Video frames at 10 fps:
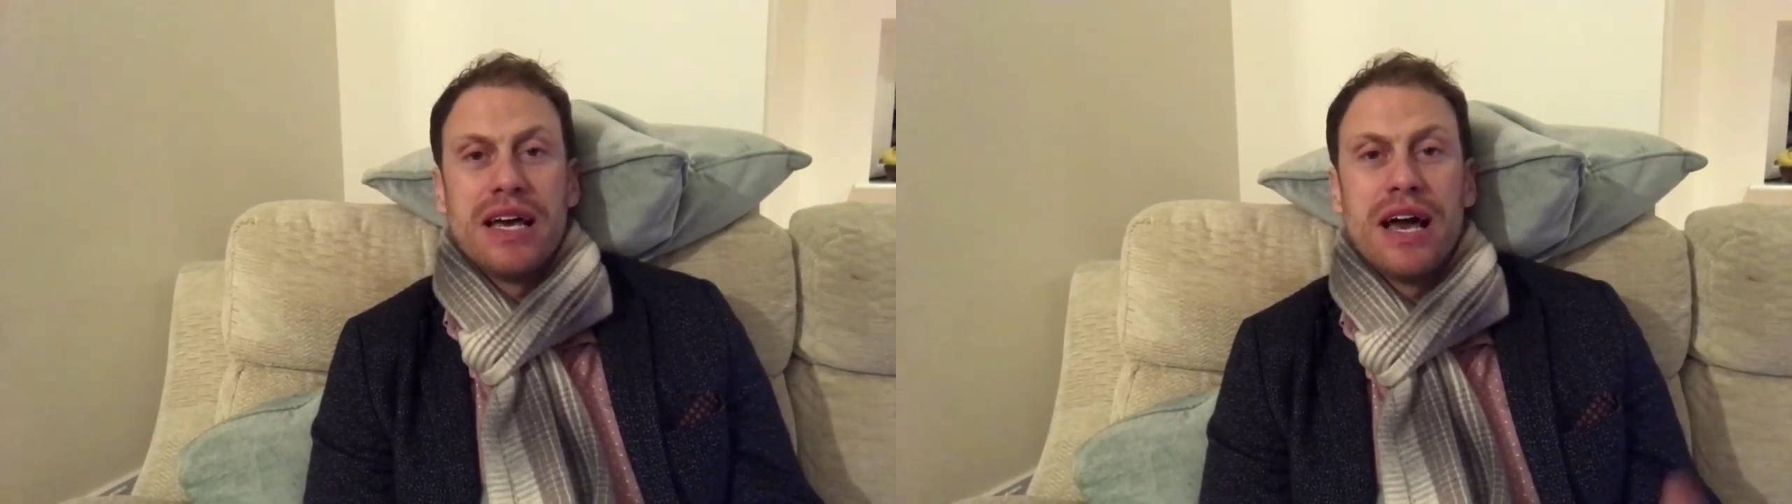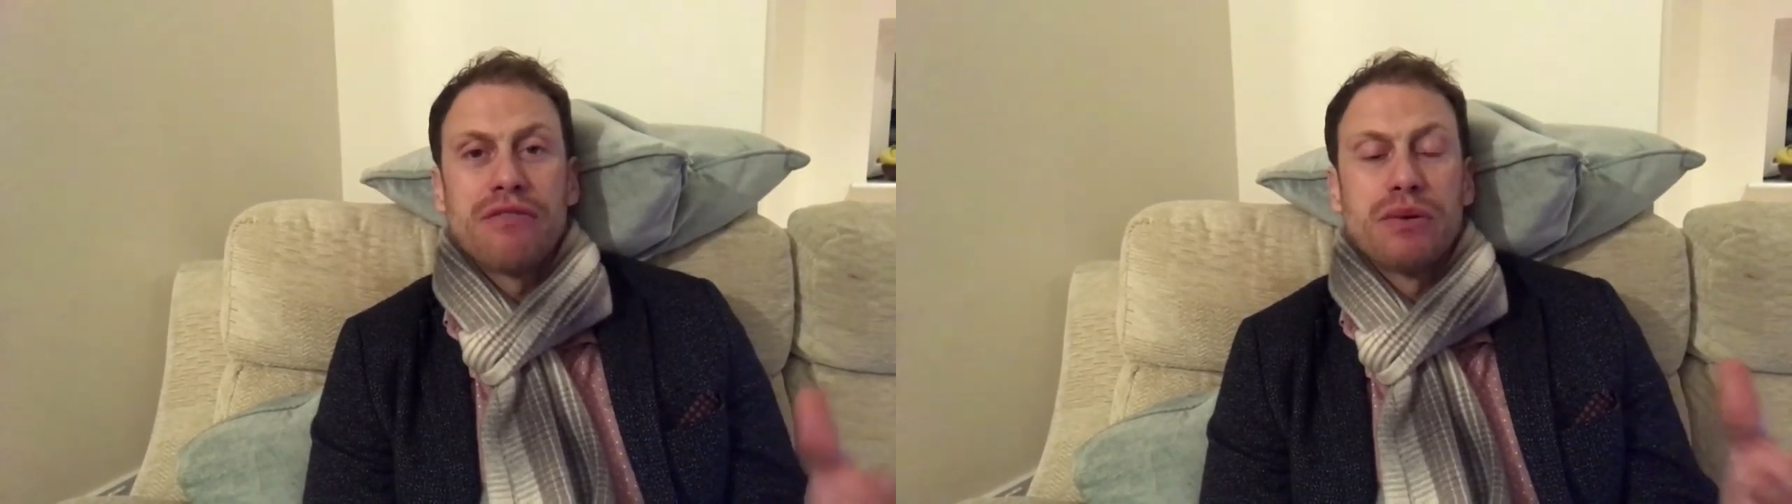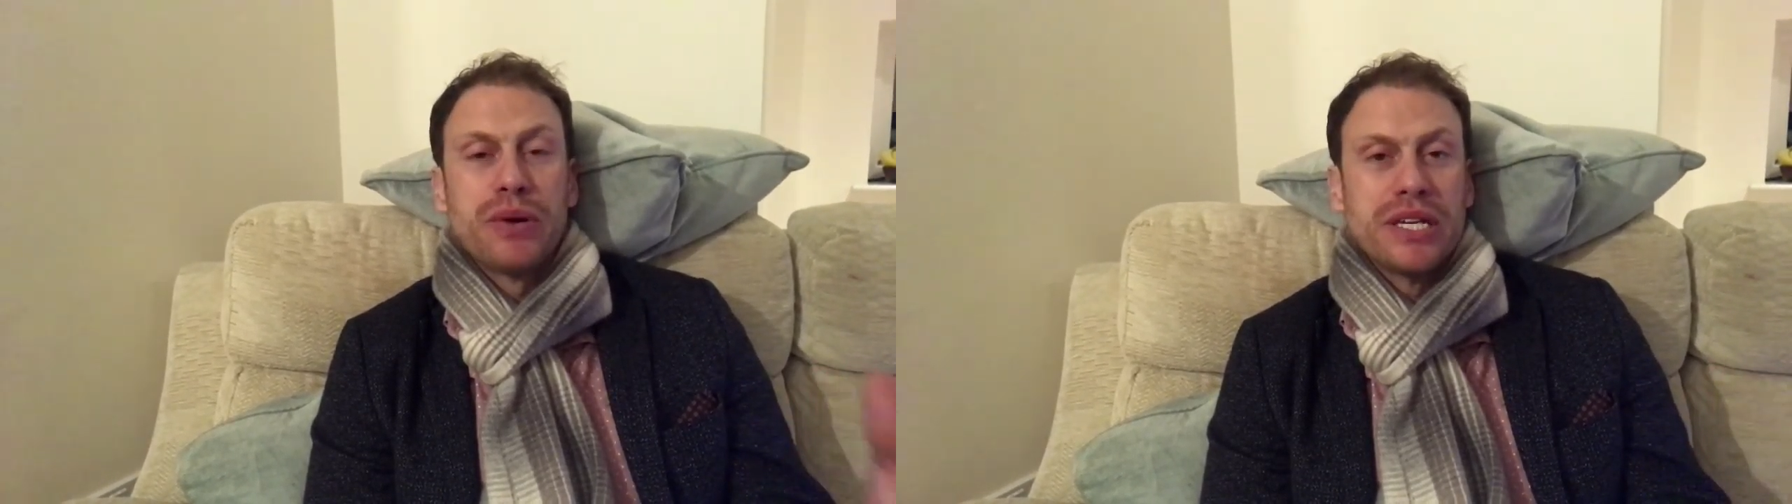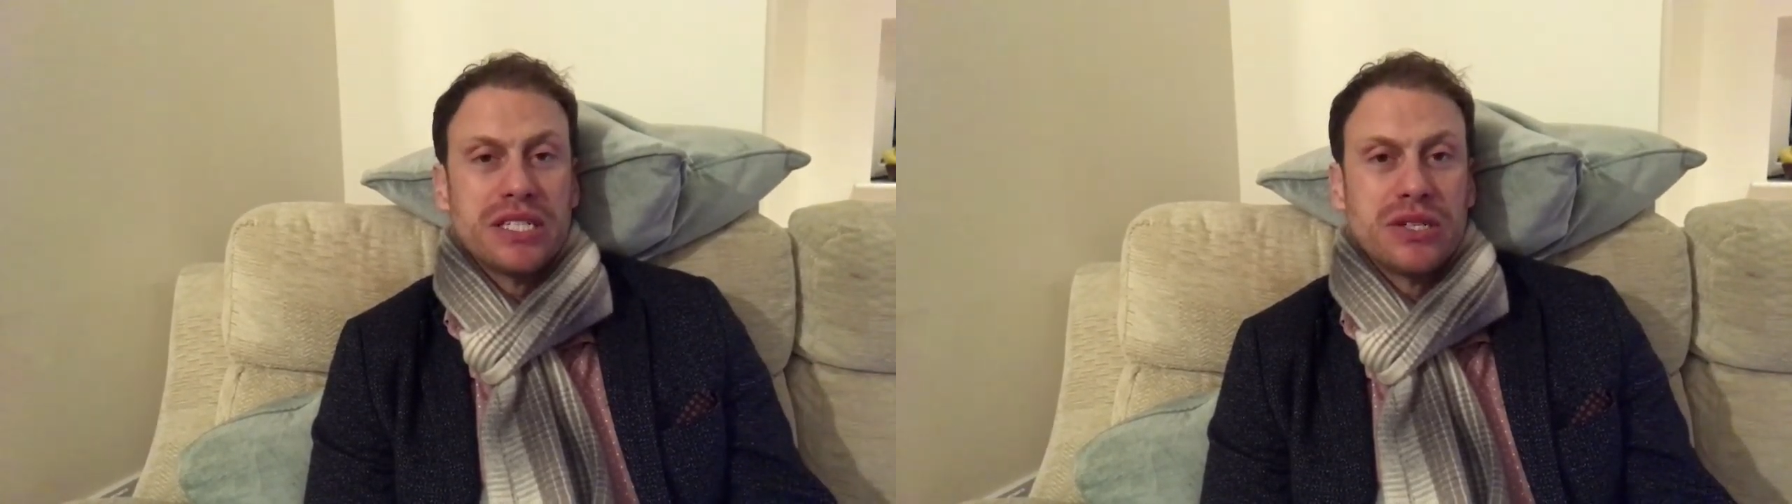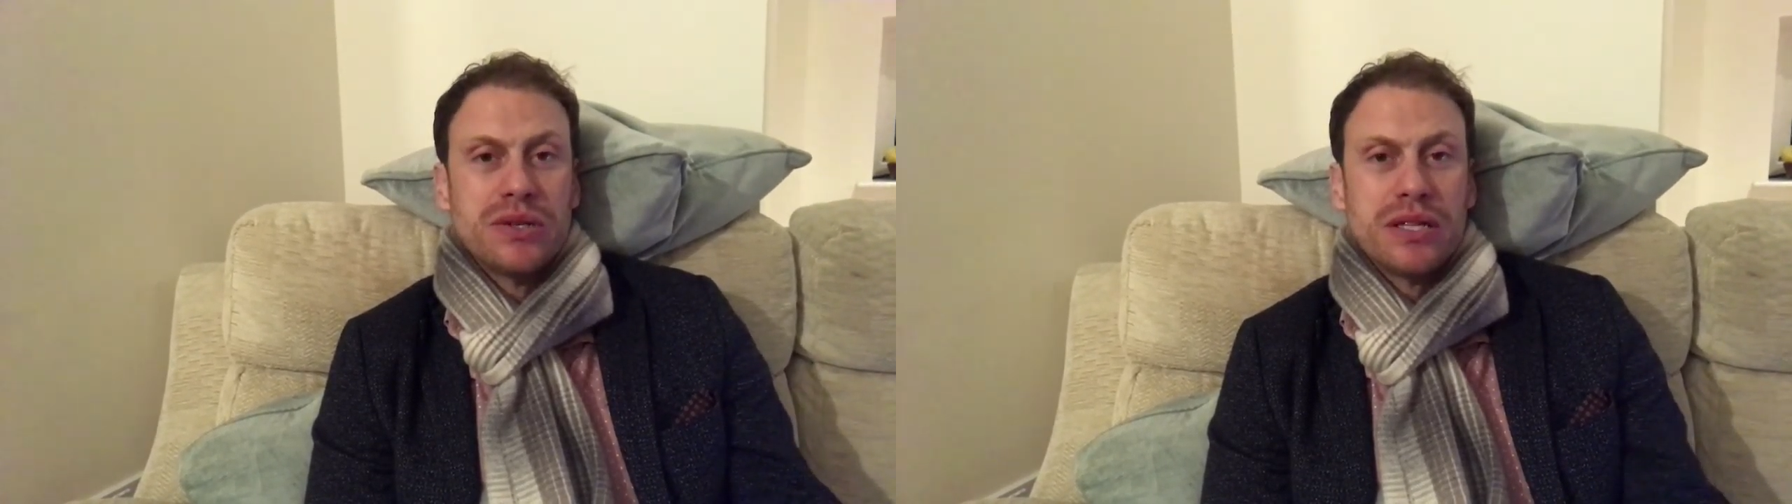Everybody's
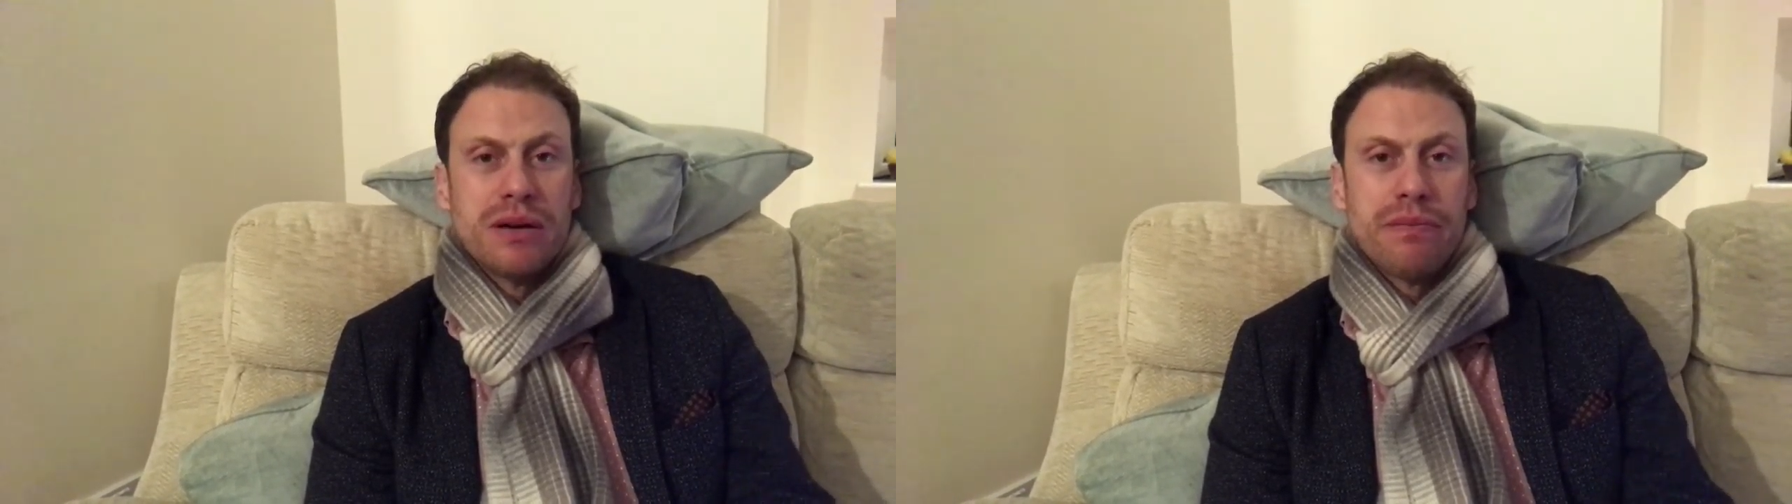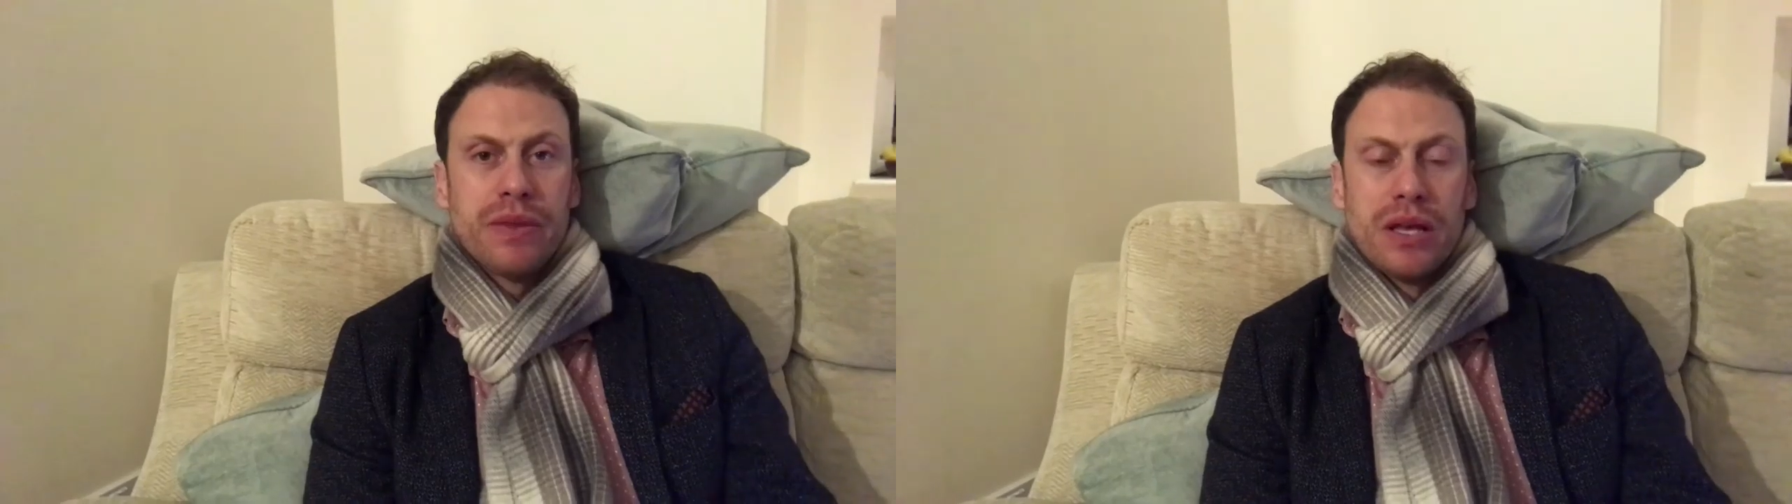doing them.